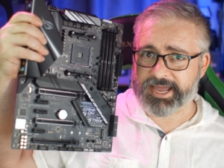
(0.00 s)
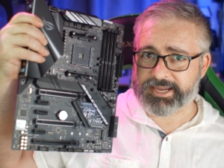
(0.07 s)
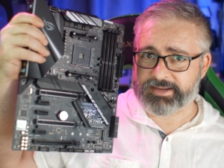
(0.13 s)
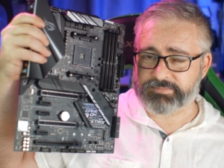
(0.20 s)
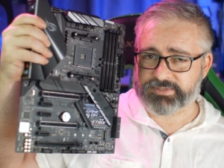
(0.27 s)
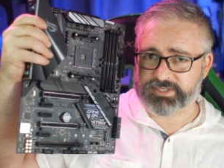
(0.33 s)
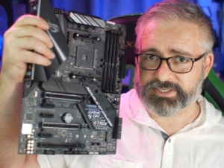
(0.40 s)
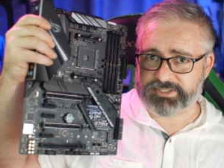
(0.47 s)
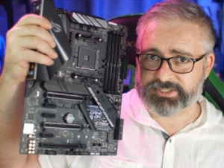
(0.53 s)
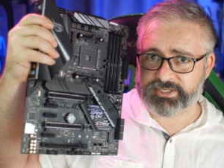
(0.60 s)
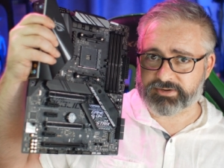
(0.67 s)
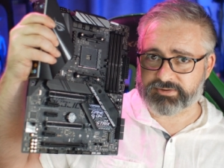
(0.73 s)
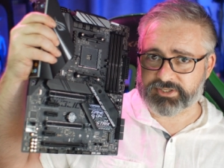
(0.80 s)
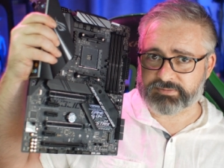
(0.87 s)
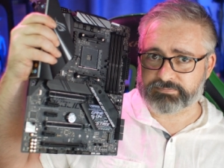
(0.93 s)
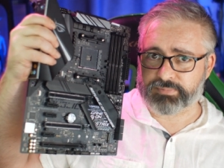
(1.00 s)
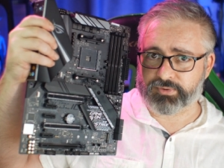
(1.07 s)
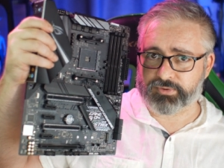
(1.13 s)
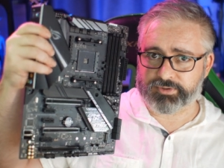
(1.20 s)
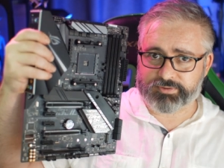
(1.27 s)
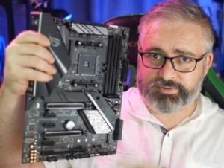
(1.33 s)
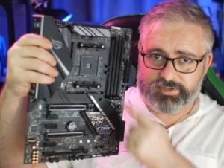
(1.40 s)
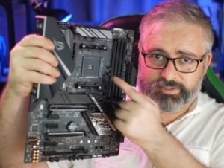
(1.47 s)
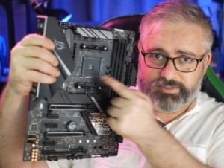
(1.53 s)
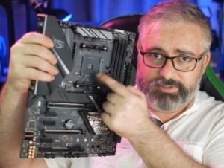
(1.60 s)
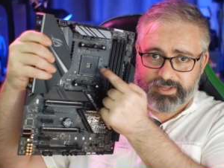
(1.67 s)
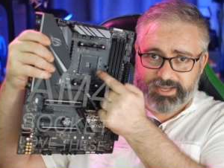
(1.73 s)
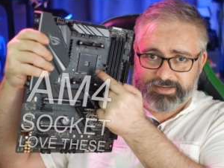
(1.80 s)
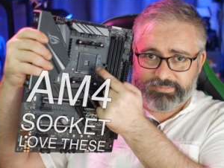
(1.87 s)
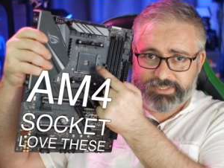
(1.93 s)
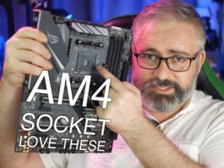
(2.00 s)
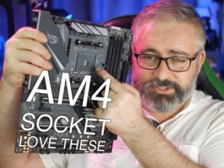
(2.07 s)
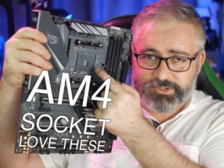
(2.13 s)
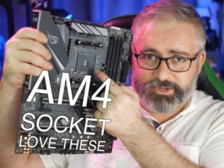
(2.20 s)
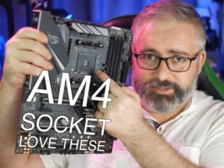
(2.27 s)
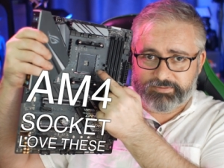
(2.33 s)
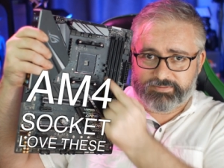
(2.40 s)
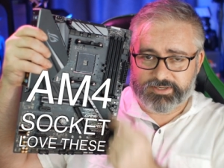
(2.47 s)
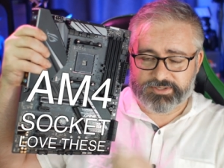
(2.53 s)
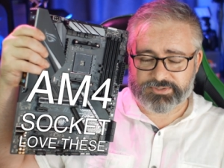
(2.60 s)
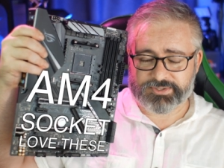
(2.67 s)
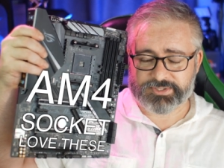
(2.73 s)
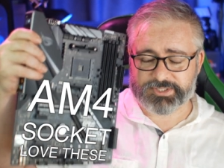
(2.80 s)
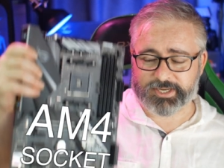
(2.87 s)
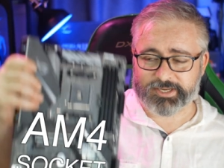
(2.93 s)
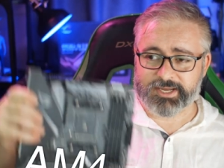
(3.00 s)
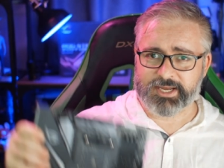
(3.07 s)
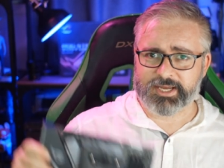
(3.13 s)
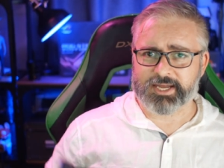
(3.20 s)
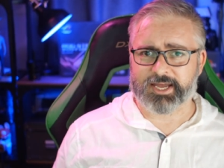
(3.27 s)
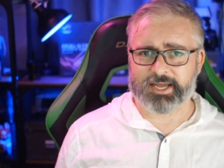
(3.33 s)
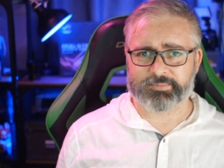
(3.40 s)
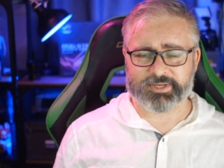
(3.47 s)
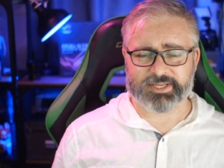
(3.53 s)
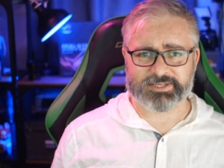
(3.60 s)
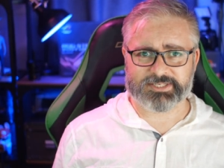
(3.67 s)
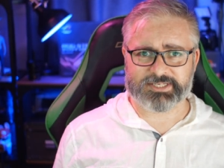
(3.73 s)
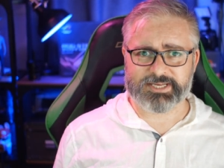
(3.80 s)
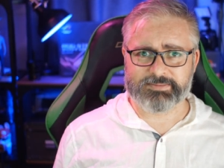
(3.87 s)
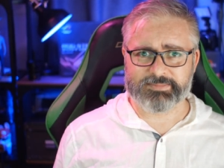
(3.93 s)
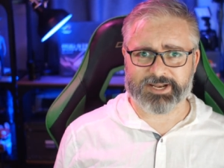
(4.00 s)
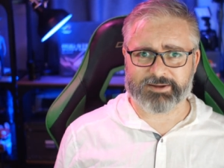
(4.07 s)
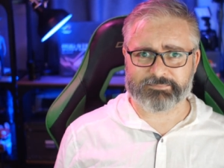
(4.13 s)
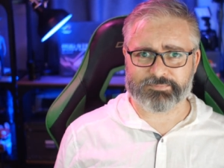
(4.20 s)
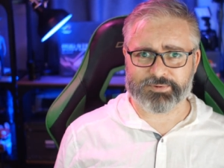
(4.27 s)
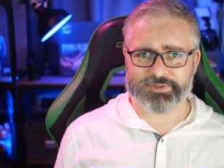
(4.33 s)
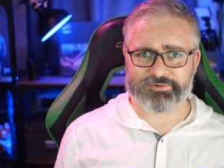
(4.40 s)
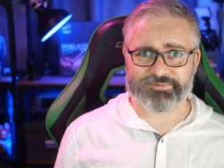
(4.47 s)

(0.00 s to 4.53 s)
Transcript: A M D series board, A M D socket, I should say. Uh, we're going to team it up with a